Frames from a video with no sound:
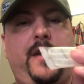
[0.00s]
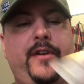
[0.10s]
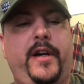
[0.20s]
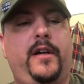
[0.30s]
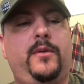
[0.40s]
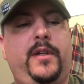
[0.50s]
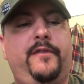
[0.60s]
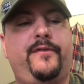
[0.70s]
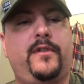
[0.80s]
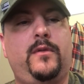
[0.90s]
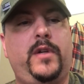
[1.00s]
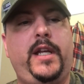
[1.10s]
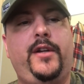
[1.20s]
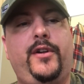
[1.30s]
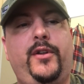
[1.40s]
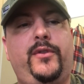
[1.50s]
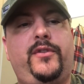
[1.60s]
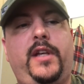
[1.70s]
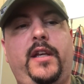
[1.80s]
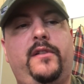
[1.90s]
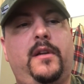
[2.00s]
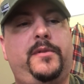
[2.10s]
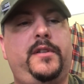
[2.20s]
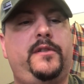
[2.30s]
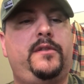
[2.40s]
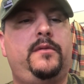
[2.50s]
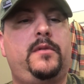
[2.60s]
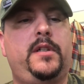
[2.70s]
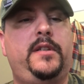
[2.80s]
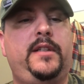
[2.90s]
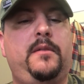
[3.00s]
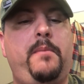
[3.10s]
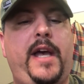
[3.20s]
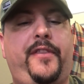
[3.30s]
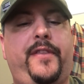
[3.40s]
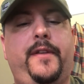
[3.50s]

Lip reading: other heroin for when I introduce a substance. We're going to take the meth.